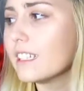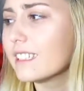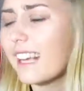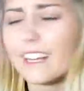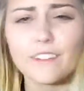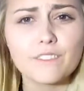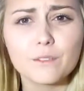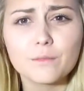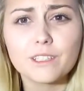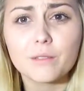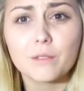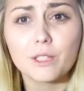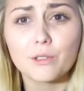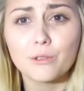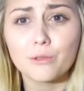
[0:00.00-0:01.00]
Take it from
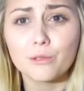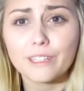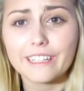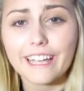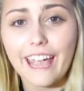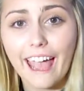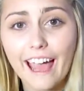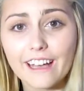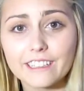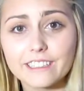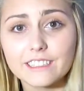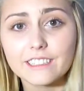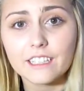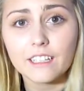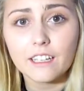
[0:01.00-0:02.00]
someone who really
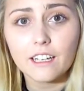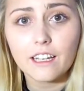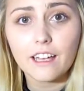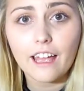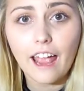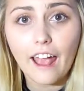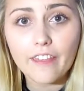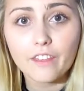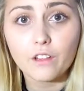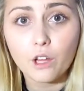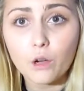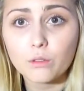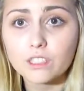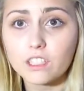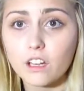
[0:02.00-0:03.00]
has had the
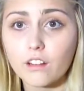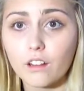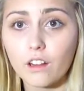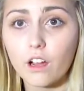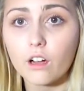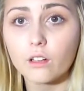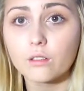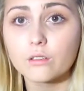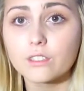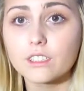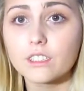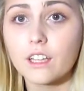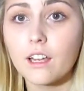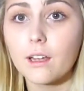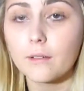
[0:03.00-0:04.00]
lowest of the
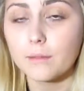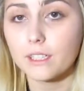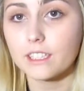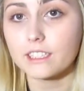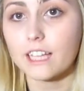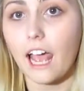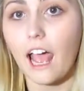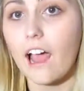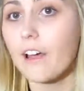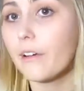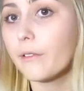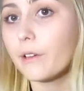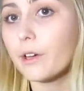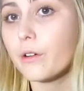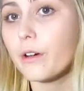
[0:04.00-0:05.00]
lows, because I
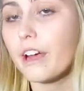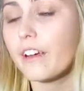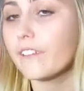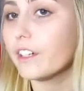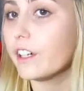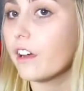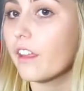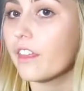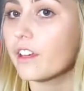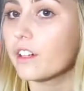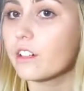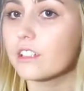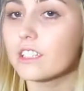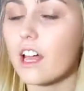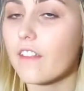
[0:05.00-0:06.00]
don't know every other
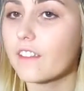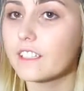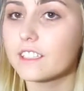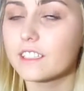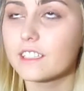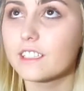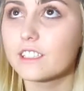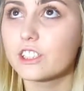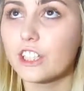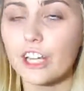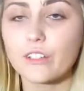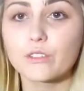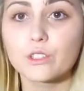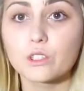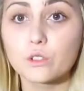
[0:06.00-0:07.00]
girl on this
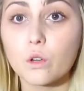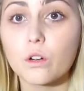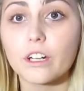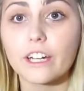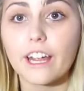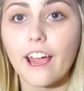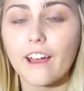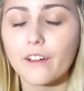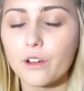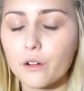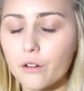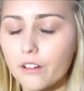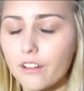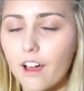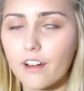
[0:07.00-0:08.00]
channel's story. I
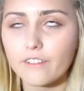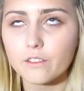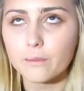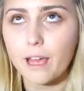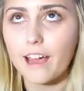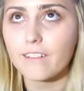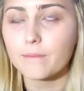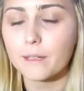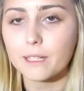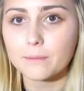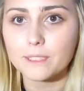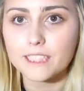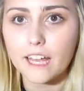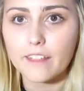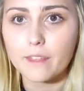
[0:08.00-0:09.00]
know a lot of them have been
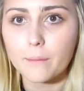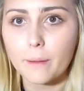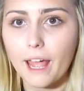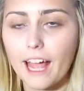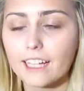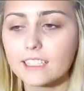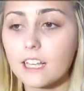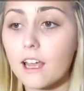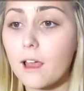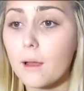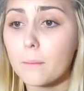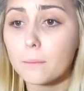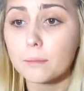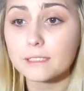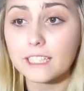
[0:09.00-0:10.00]
upset in the past,
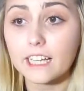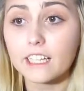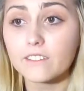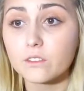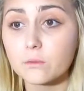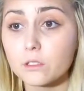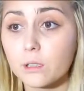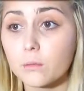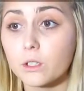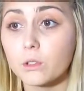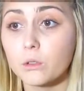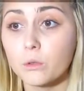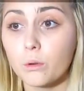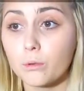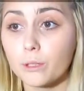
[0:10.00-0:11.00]
but take it from someone
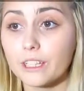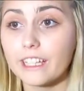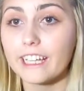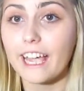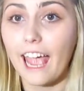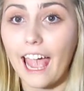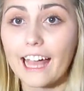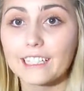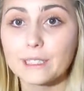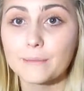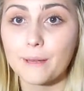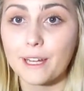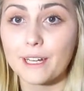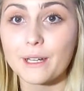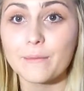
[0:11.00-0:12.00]
who really has
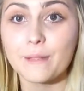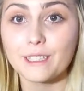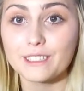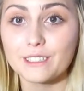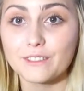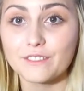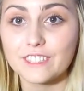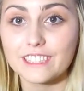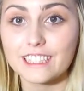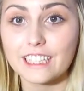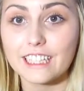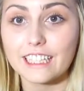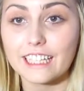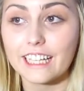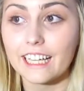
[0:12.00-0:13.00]
been in a mental
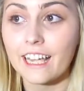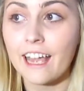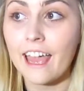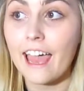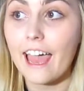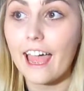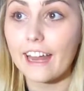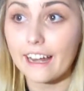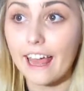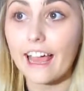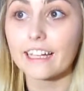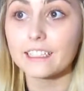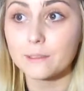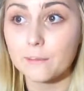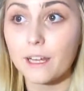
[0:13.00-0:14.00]
facility and
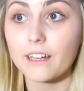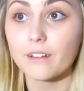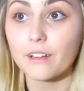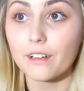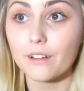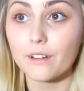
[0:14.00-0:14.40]
has been